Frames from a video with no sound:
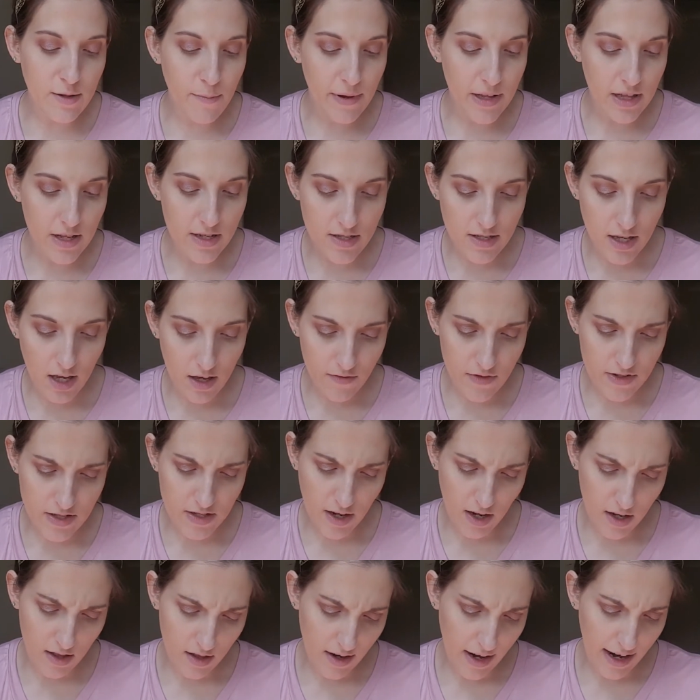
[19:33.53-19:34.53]
to pick the safest
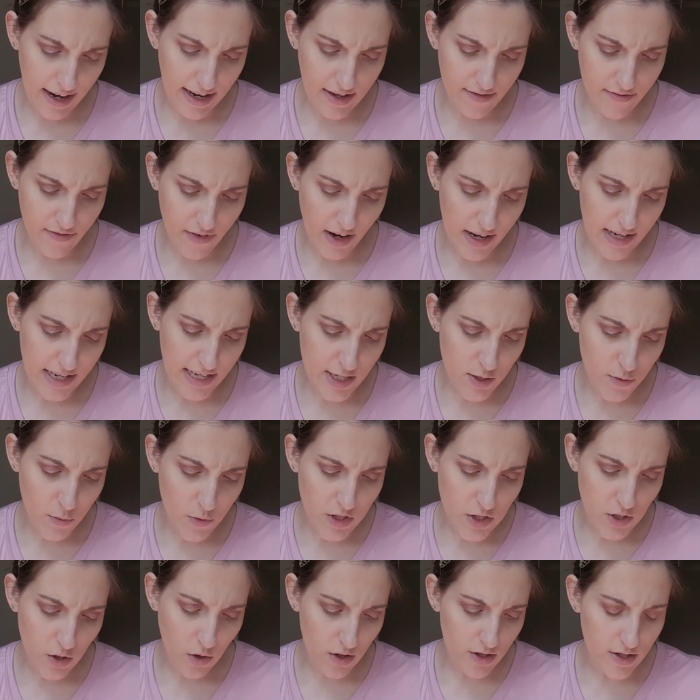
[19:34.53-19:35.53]
color I could find. This
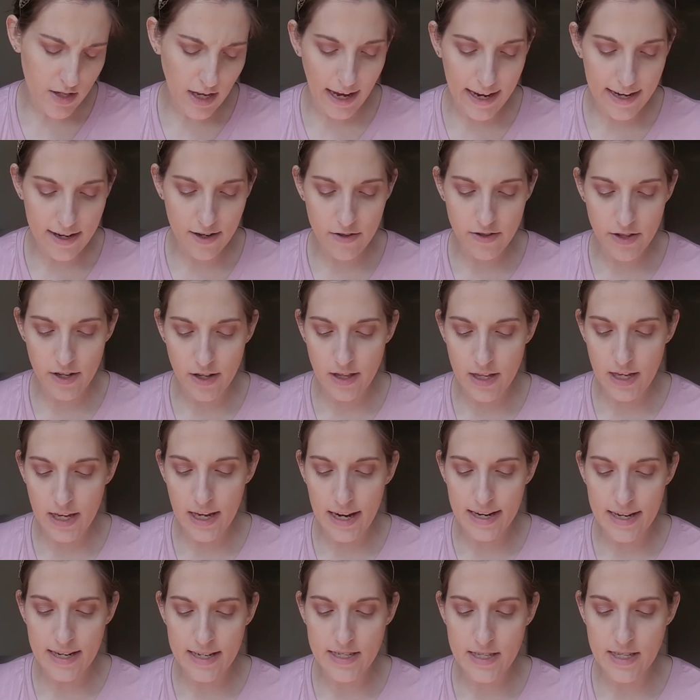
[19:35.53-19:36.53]
one's called Tiger Lily,
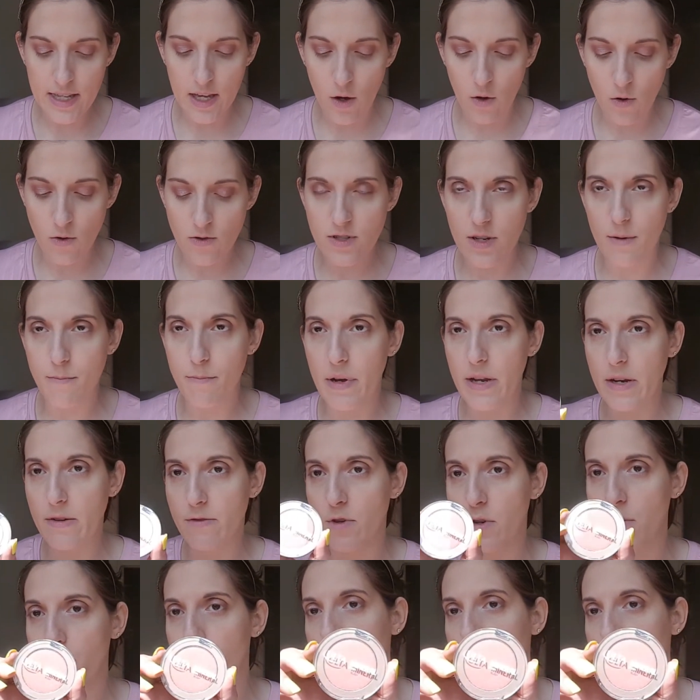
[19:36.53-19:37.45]
and it's the Ulta Mineral